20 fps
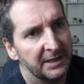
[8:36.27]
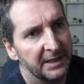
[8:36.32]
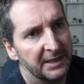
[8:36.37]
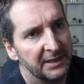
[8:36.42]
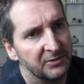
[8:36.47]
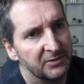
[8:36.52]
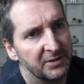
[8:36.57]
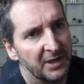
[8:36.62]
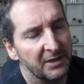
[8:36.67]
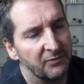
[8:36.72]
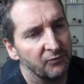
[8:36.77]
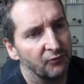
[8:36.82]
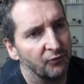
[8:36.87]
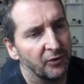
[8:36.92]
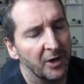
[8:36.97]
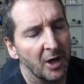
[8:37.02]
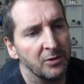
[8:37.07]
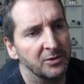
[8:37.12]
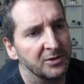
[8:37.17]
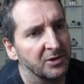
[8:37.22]
It
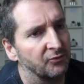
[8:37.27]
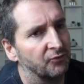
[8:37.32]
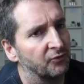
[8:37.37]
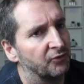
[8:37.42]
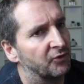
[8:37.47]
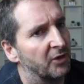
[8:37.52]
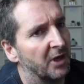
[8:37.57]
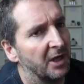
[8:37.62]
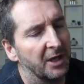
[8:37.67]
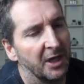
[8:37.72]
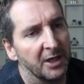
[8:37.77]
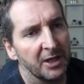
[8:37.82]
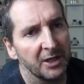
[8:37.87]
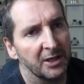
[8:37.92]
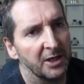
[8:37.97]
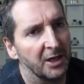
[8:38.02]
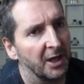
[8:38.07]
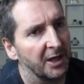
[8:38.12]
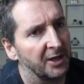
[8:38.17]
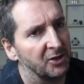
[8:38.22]
goes on
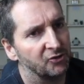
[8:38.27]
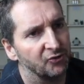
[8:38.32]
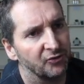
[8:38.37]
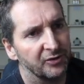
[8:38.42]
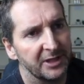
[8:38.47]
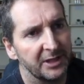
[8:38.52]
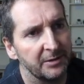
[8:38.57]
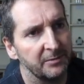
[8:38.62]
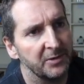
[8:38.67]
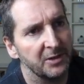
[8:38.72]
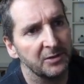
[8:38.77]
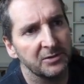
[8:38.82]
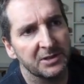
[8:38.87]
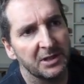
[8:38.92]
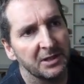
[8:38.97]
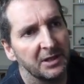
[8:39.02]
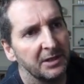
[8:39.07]
like a dream. Use